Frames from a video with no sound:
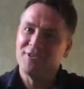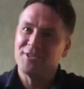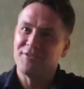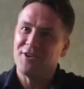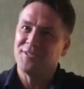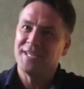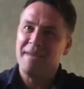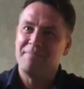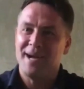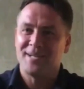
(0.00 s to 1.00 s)
of us have got to
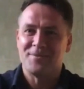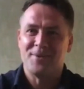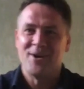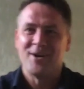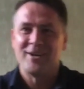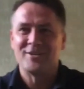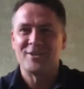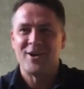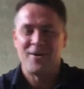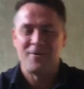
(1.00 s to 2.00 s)
get back to work and
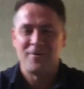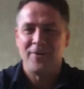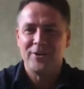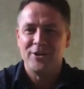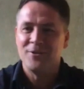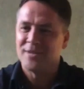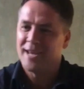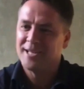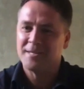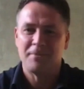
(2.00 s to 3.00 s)
start on the new
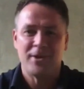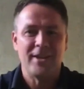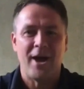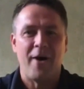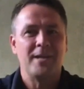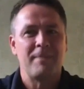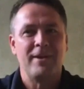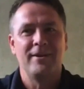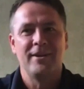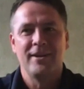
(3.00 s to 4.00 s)
season. But no, it's
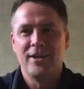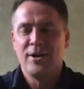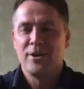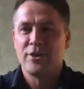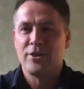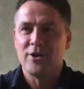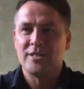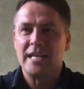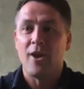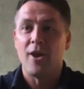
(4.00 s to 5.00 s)
been
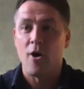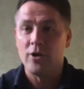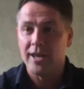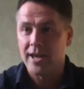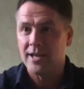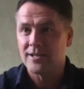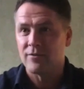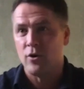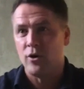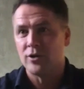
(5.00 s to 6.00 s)
30 long years, of
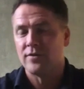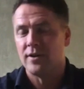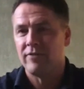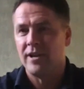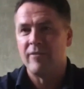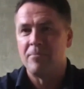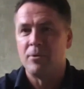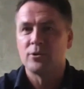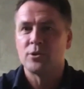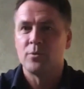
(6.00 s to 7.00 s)
course, for
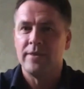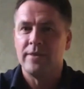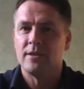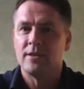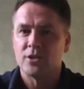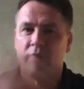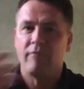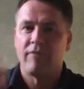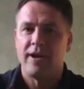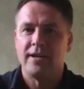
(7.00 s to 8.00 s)
Liverpool to win the
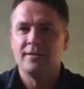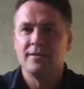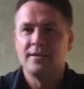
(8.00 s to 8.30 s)
top flight